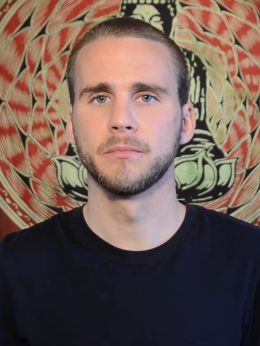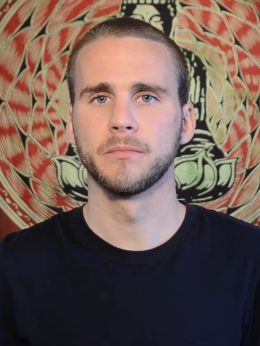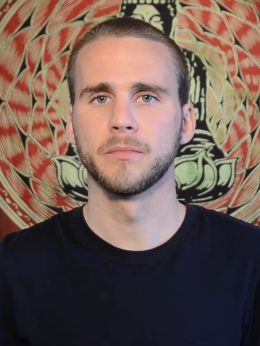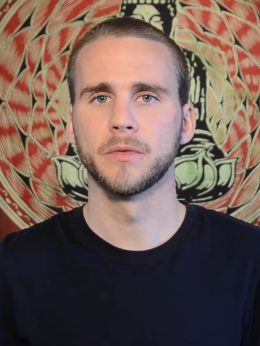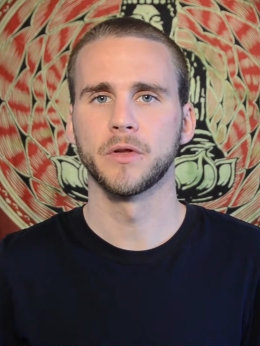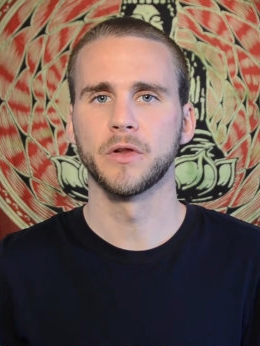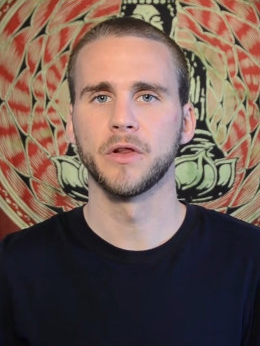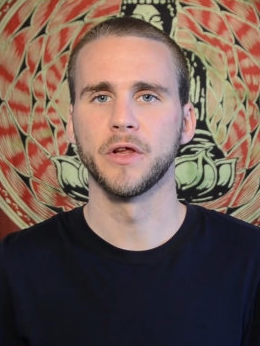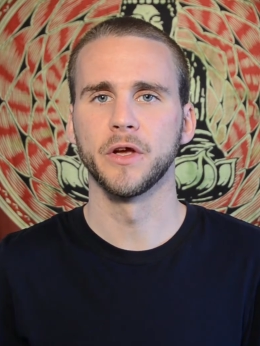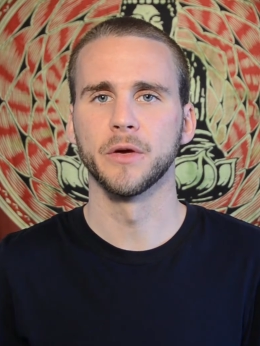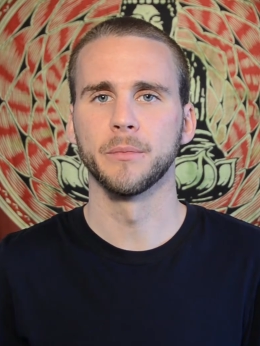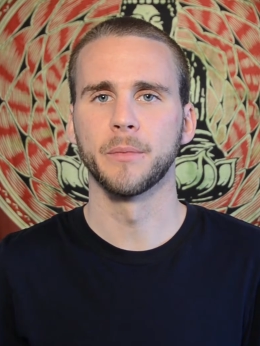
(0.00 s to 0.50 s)

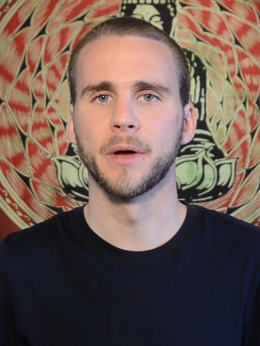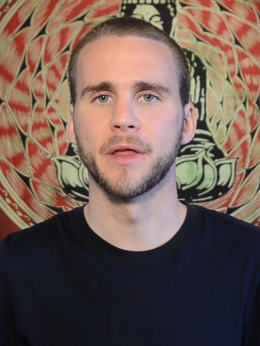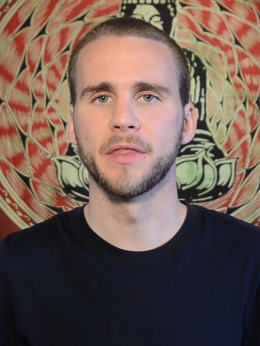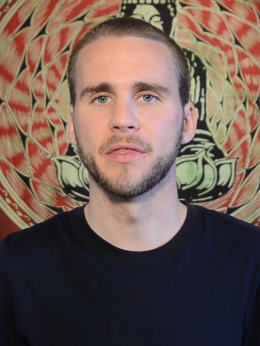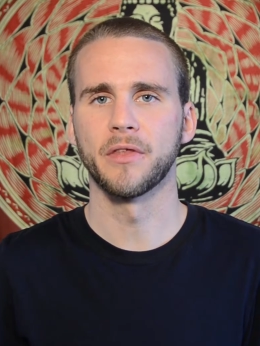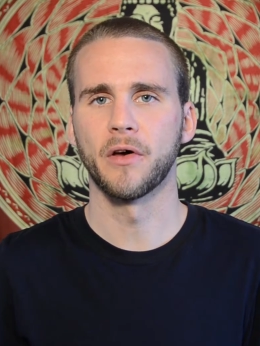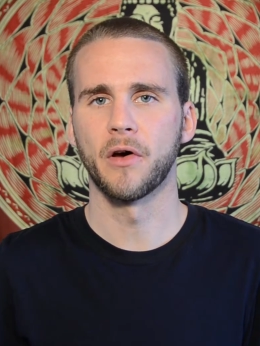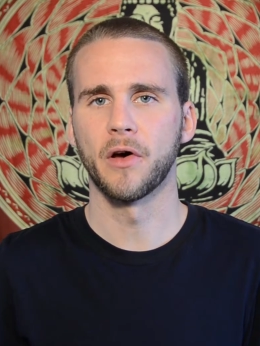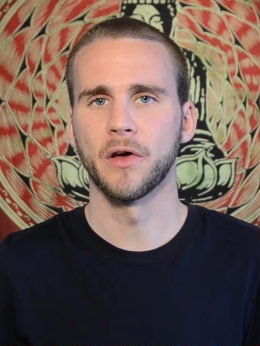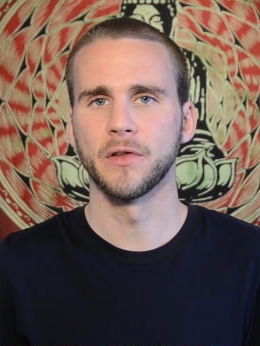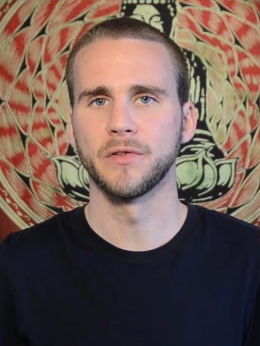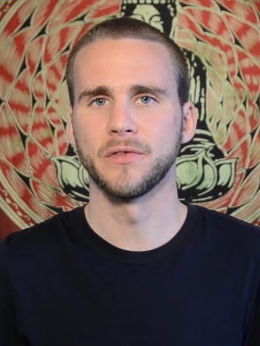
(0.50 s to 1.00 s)
clear my
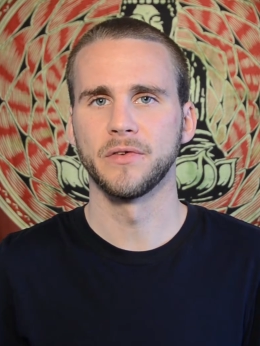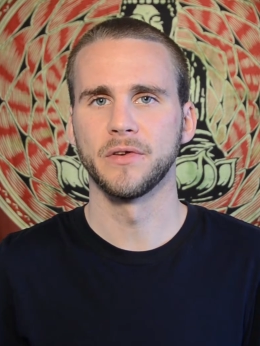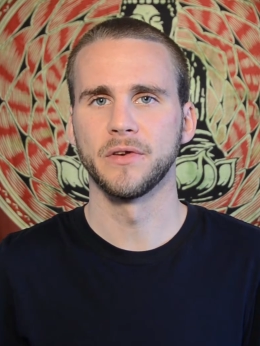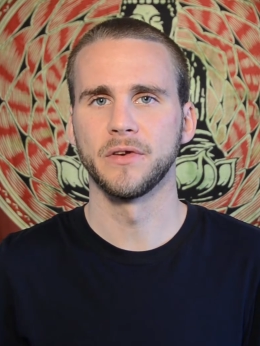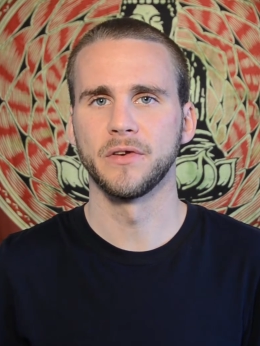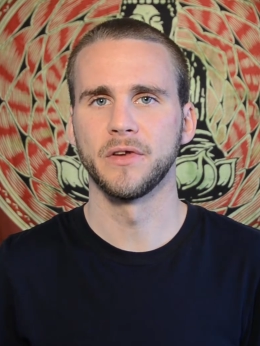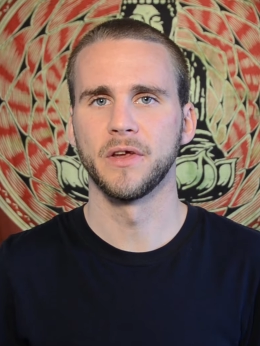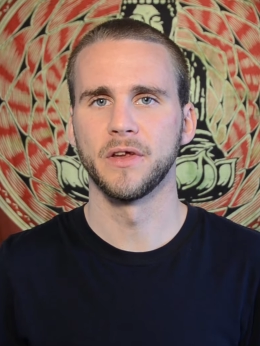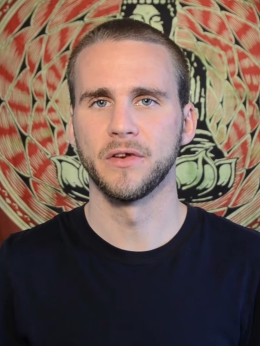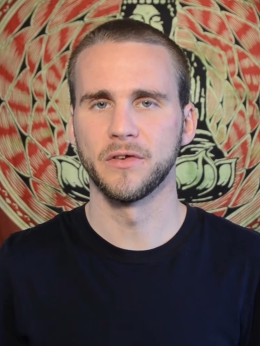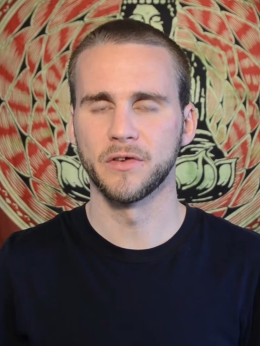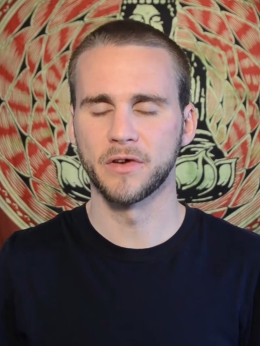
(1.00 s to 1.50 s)
thoughts
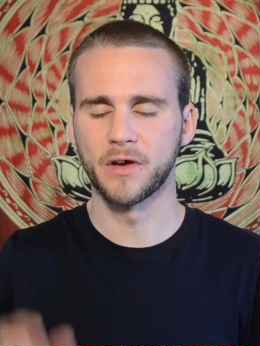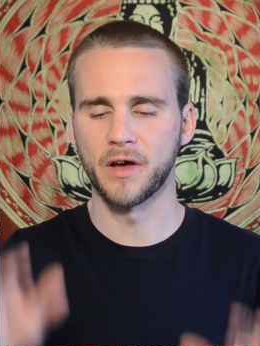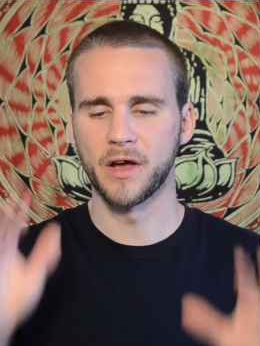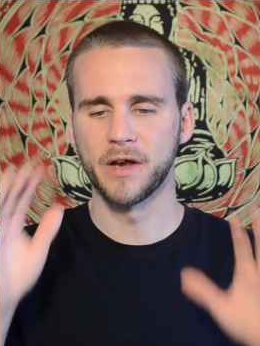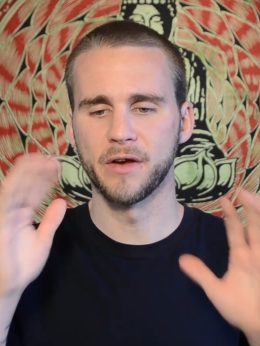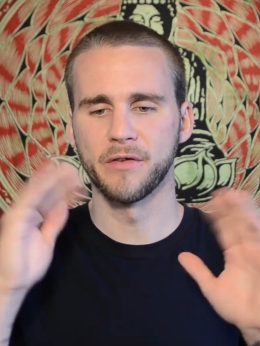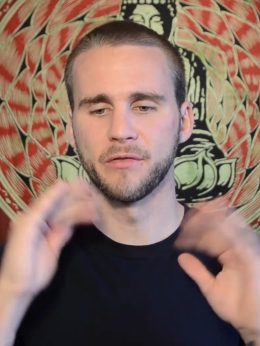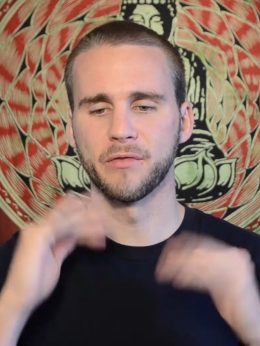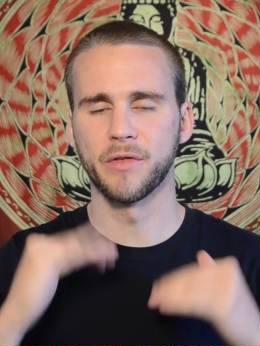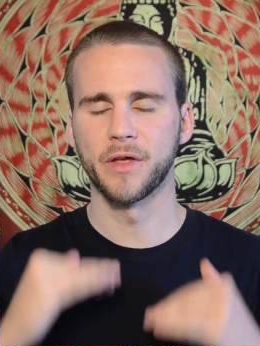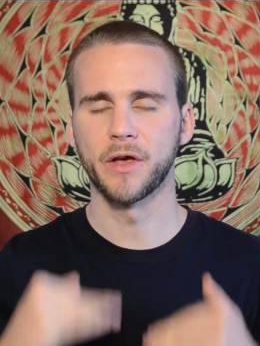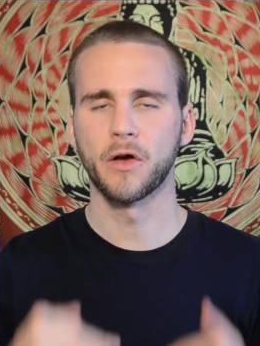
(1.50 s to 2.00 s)
and to kind
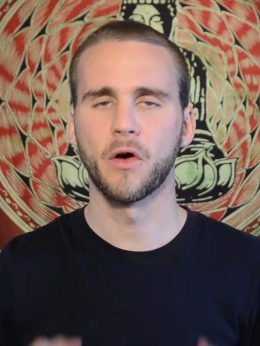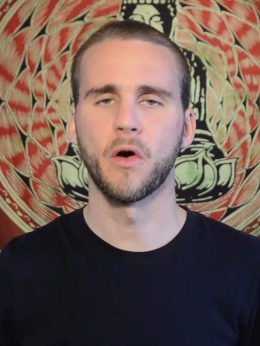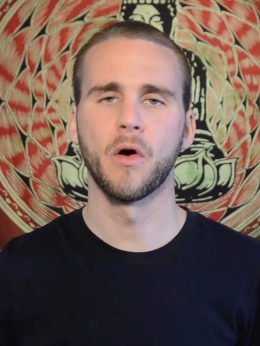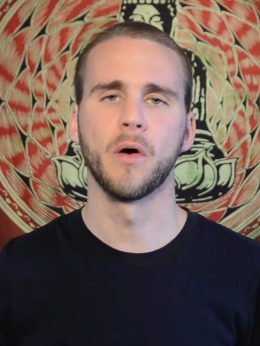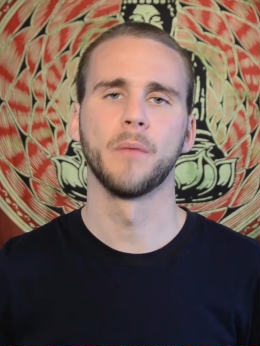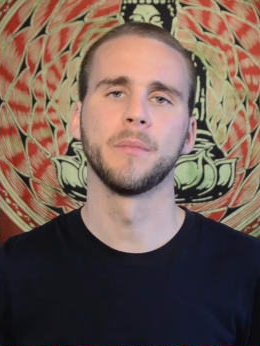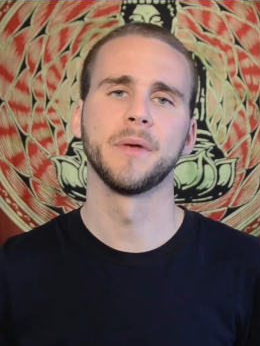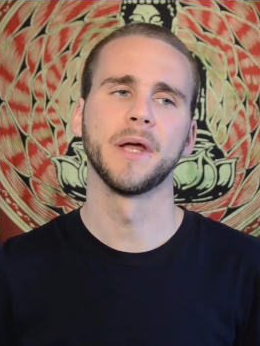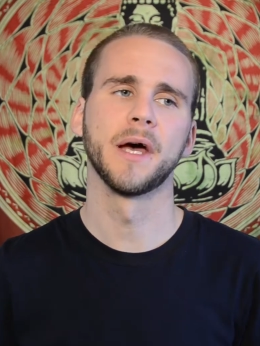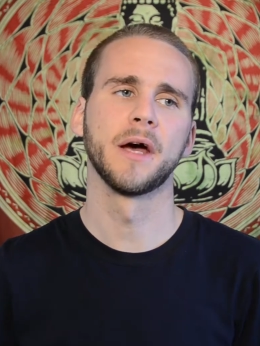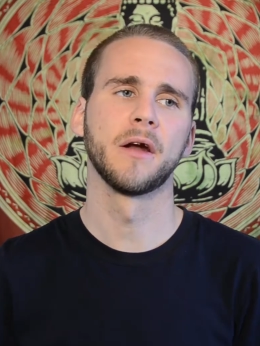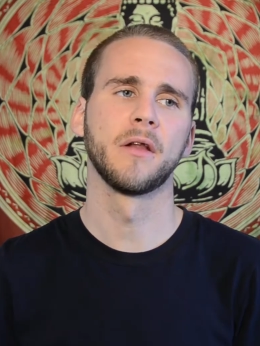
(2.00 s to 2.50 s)
of
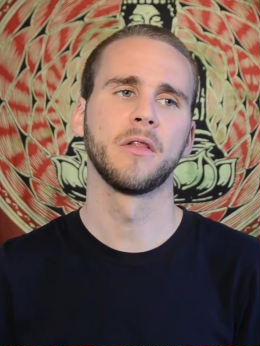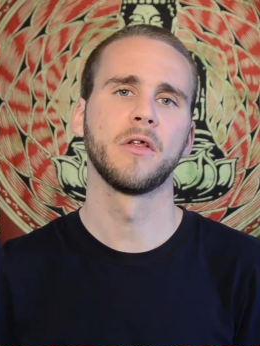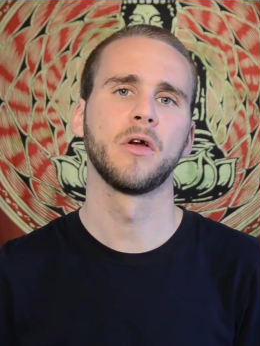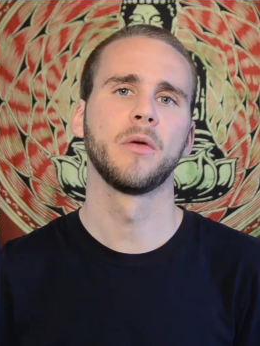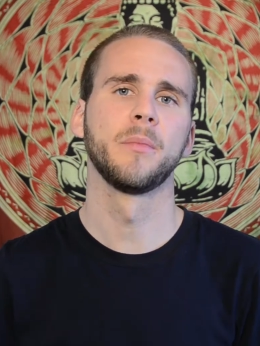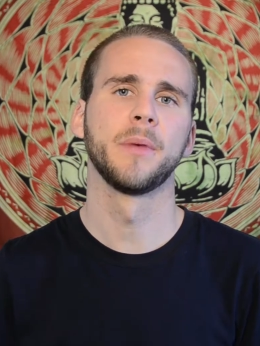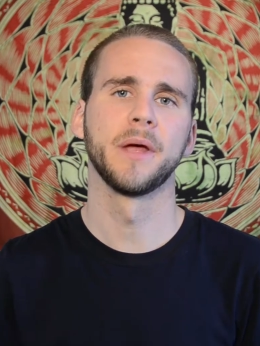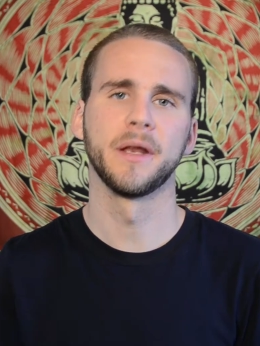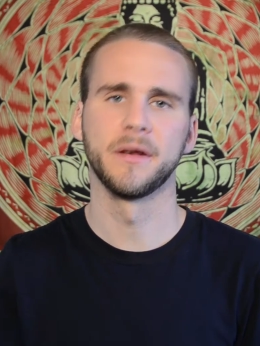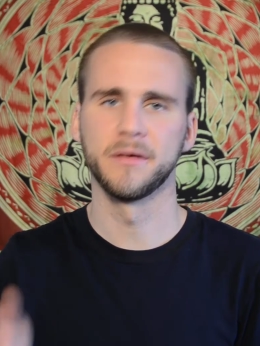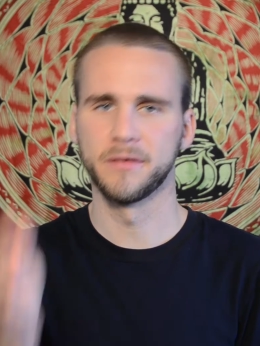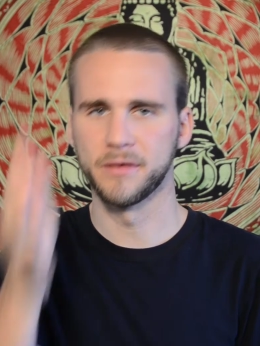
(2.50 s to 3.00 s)
calm down a little
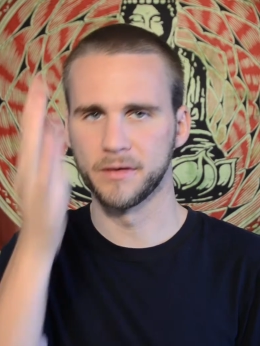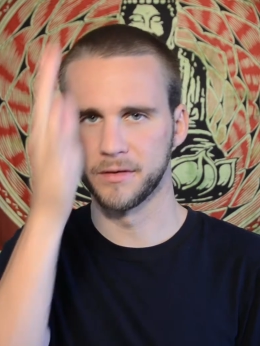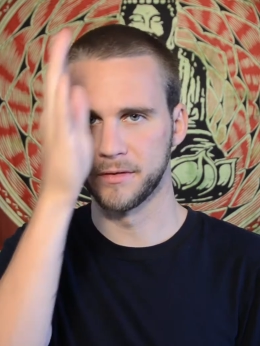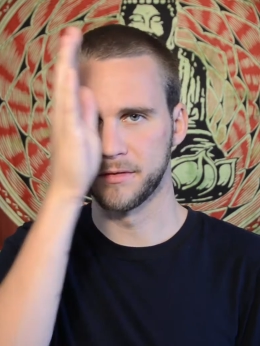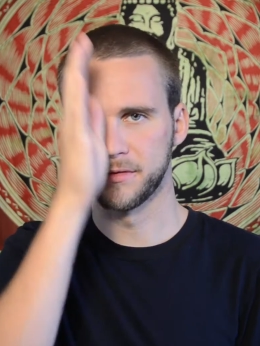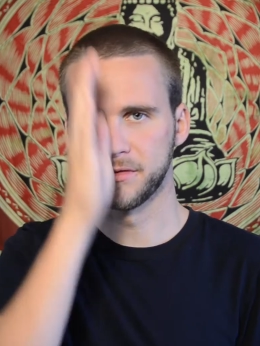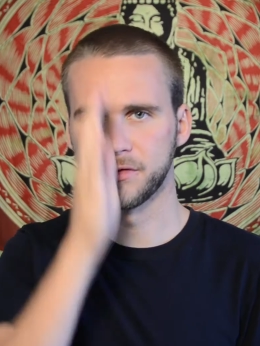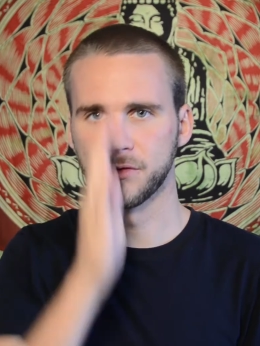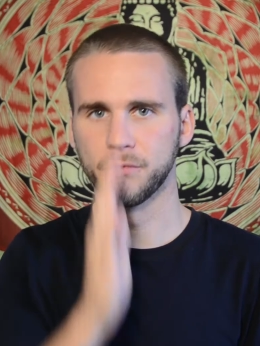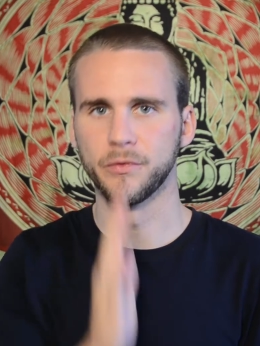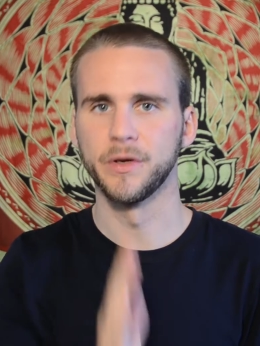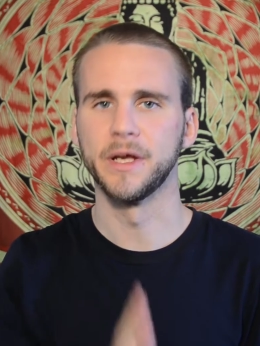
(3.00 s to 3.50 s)
bit and
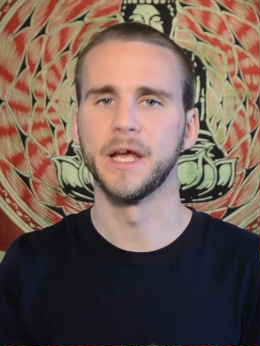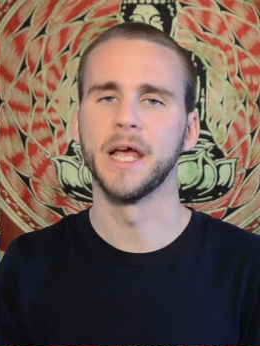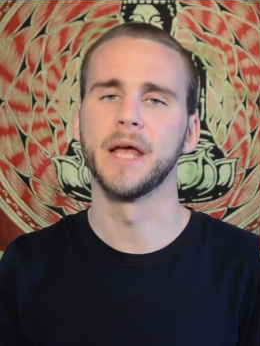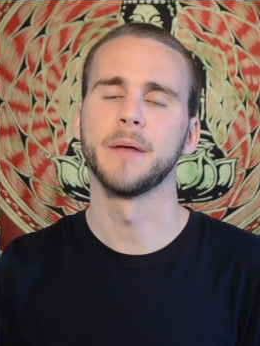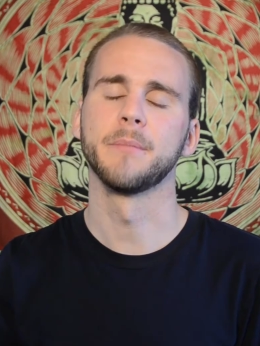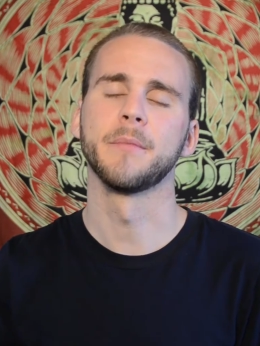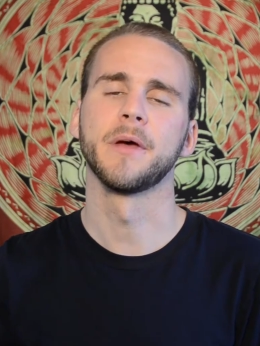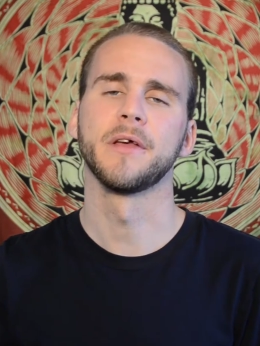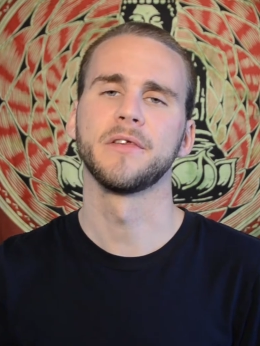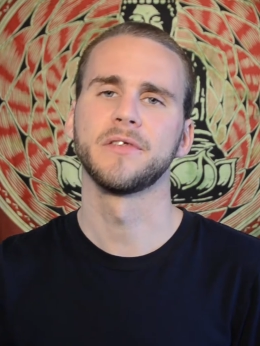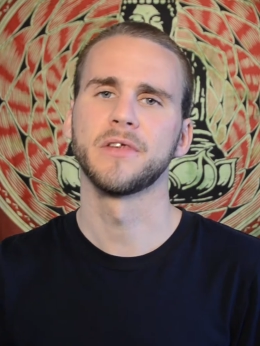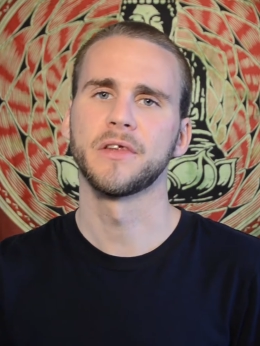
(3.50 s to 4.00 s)
to regain
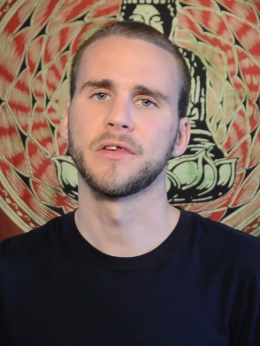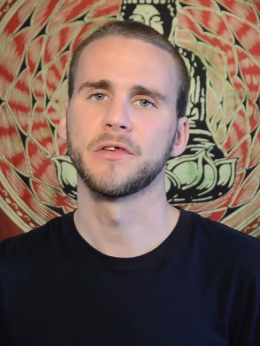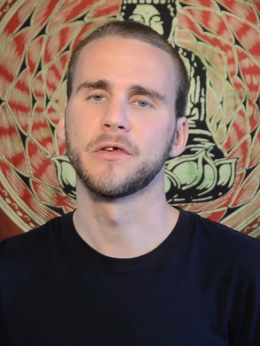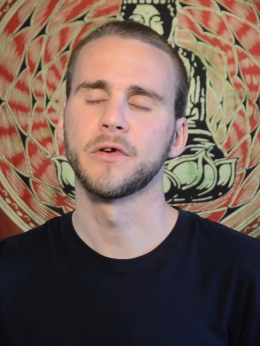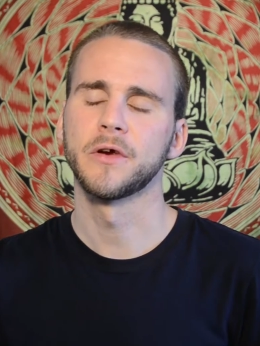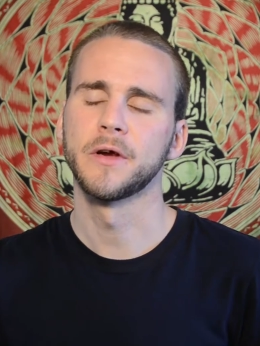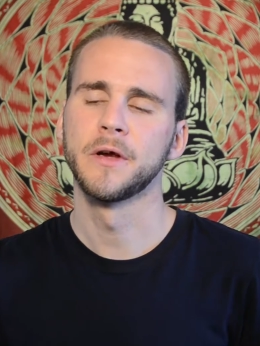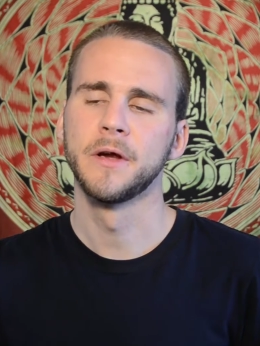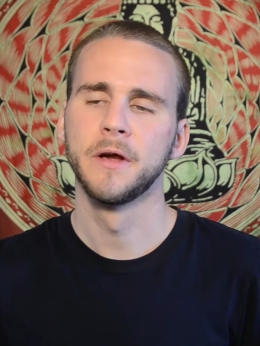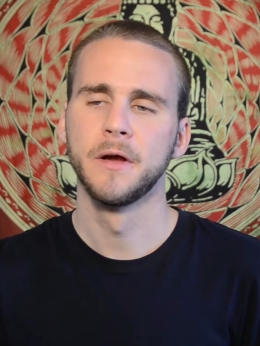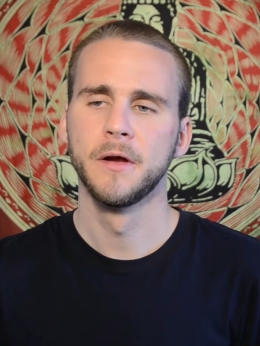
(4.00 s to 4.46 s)
my center.